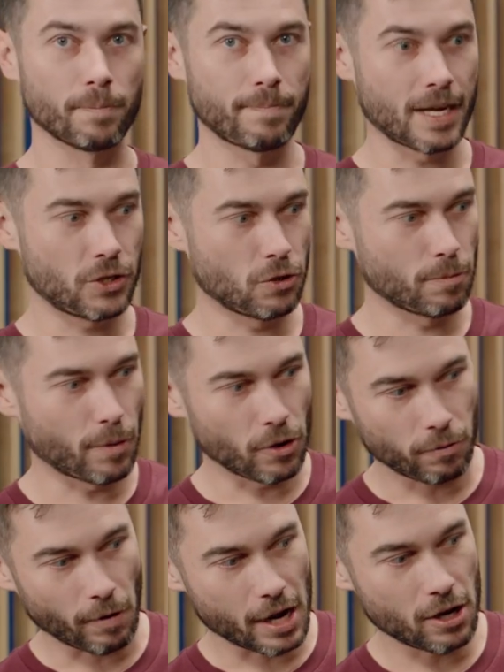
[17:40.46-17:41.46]
Make sure
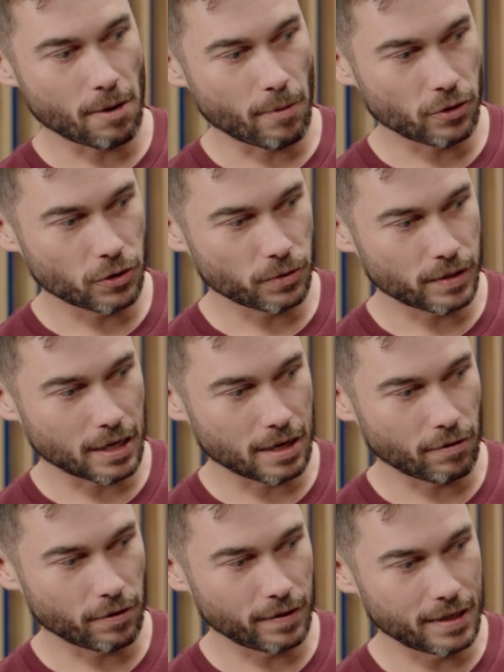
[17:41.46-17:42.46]
both radio modules
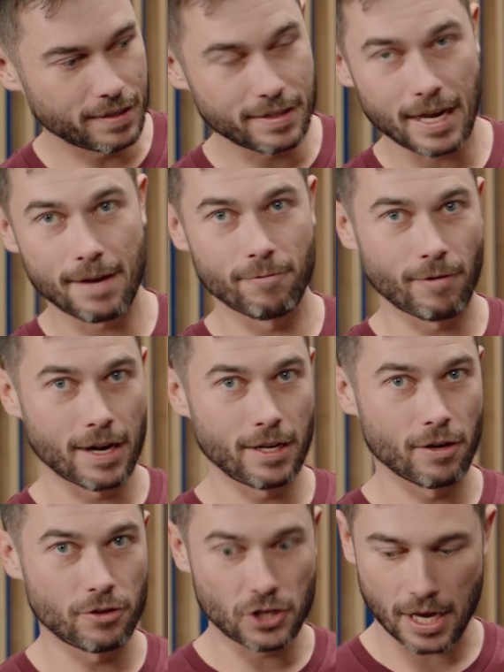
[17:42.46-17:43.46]
are on the same
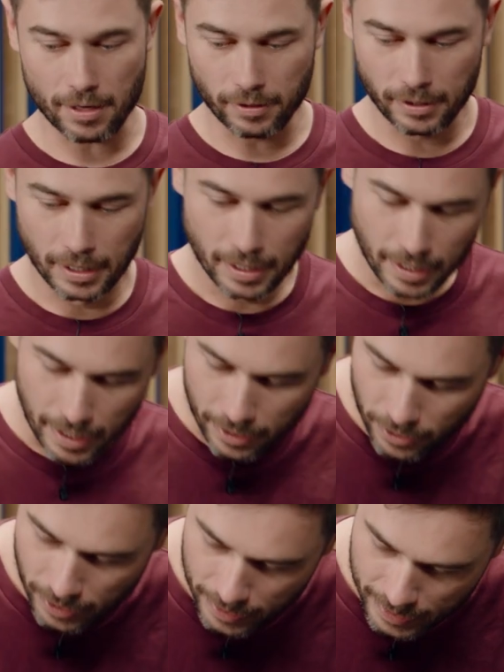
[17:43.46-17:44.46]
radio channel. And
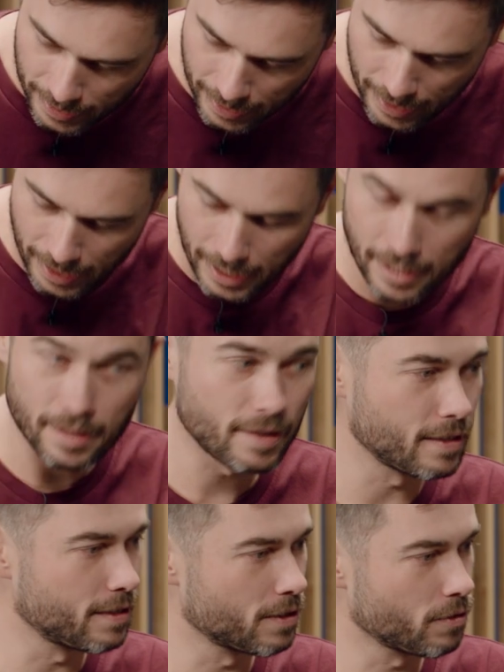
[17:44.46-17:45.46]
you can see here that
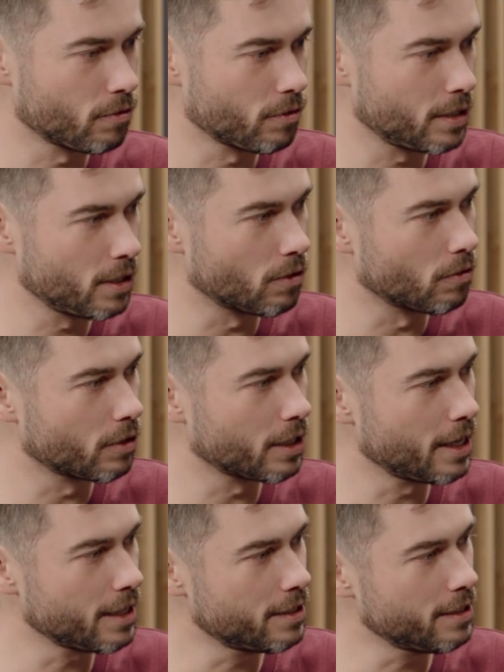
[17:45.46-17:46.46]
this is already all
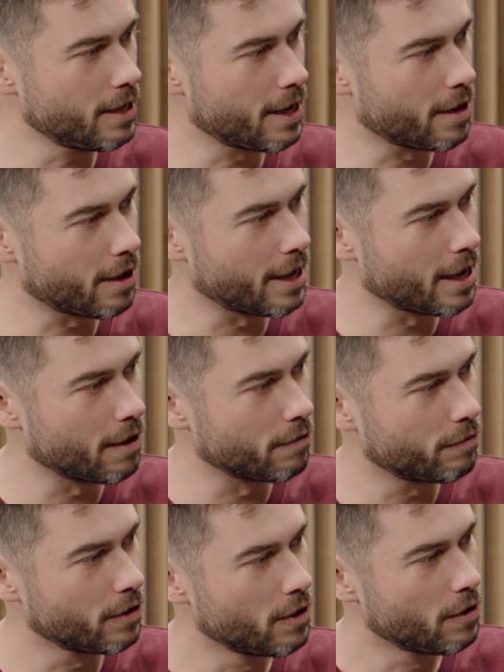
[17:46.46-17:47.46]
connected and I
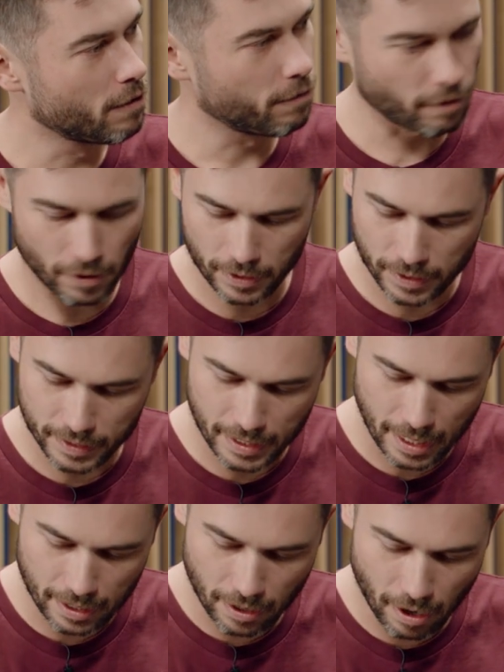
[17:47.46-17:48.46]
have focus
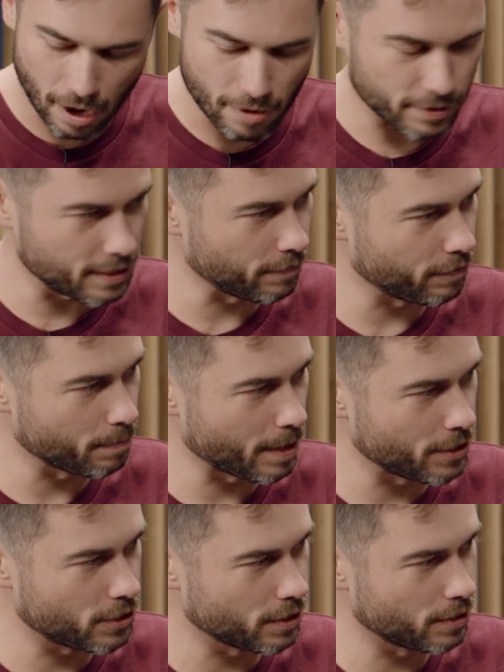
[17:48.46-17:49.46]
and iris
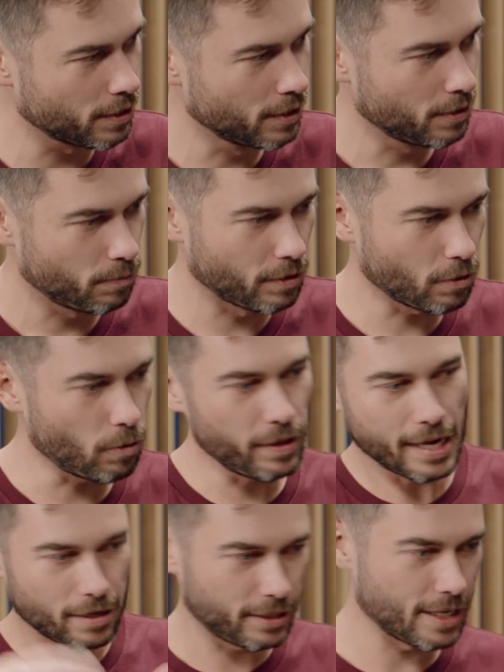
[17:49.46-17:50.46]
information with all the
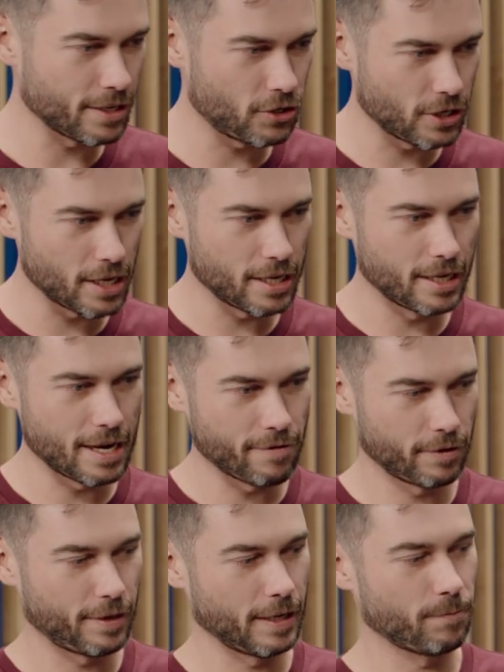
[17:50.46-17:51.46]
LDS shared and
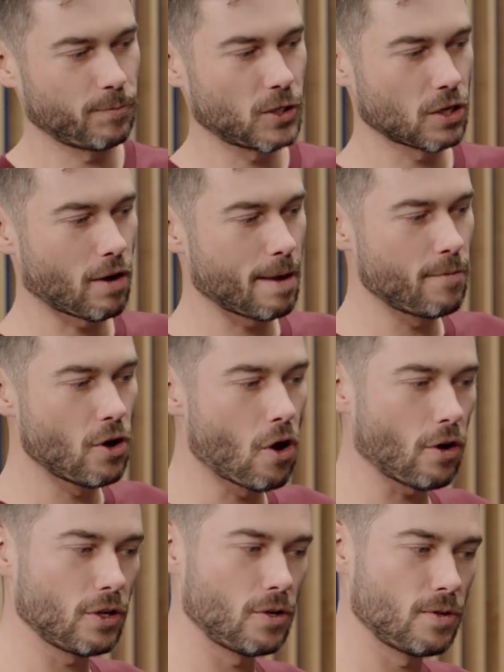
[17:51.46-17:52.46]
everything. So I'm
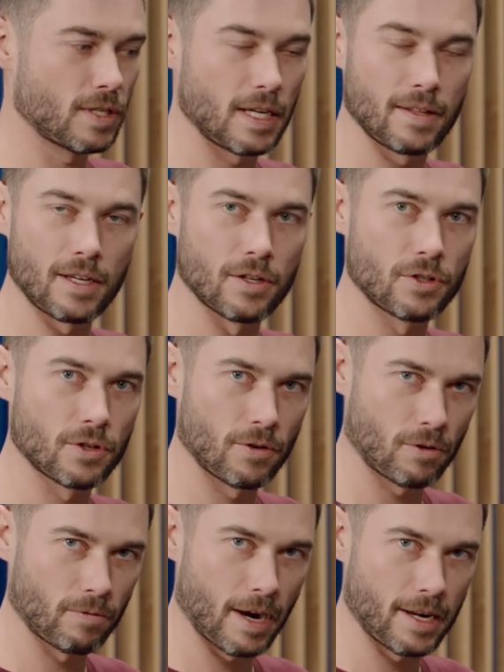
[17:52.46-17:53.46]
not using the
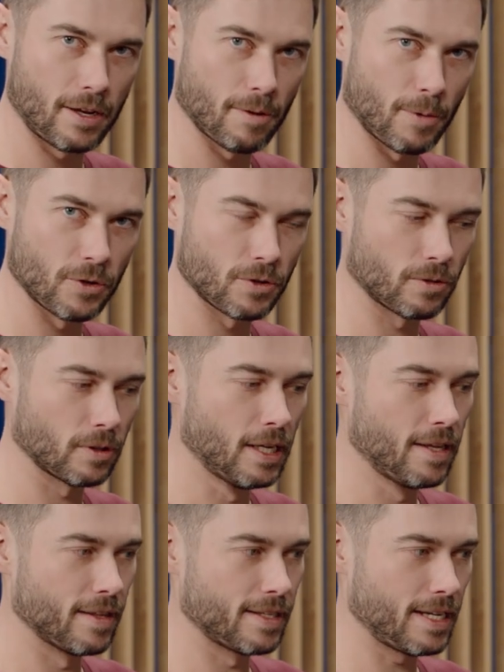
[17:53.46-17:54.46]
internal radio module
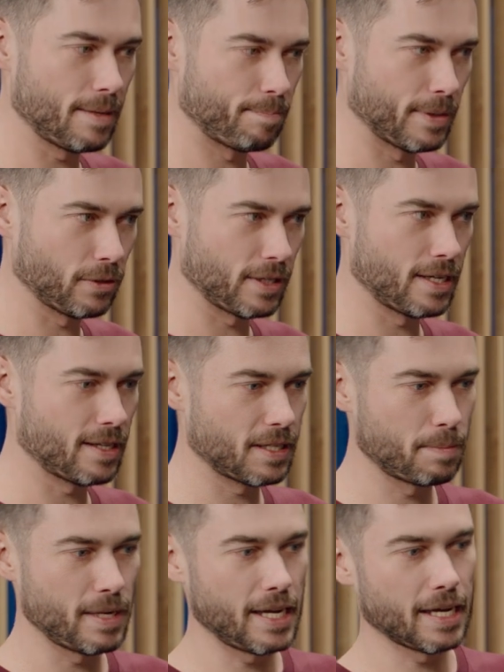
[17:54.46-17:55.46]
that's built into this
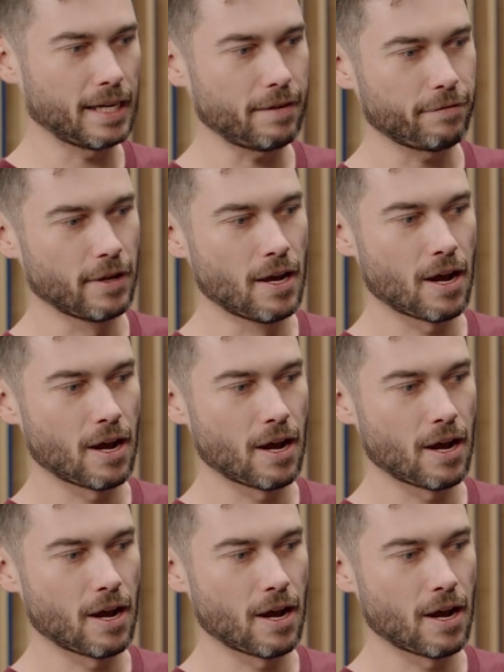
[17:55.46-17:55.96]
Mini LF.